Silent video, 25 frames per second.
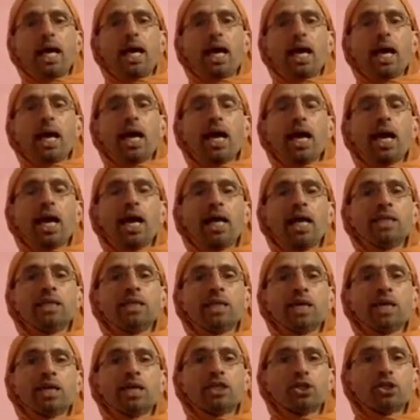and
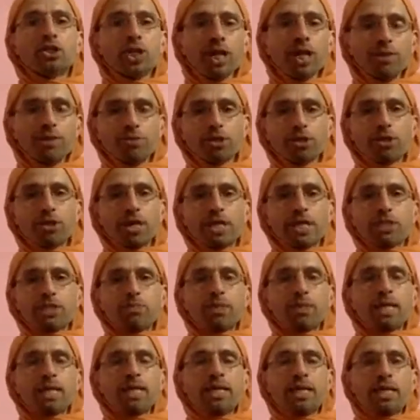today I'm going to
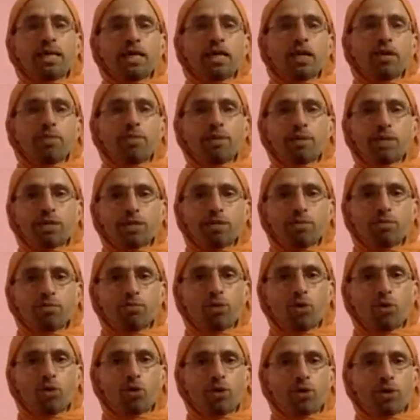explain a little bit
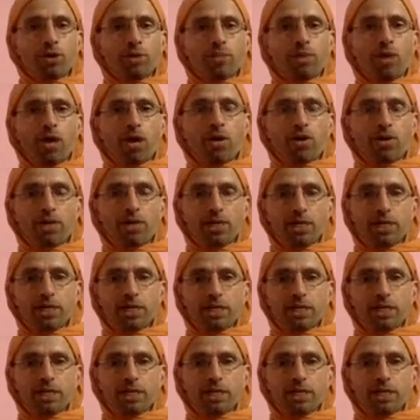more about it.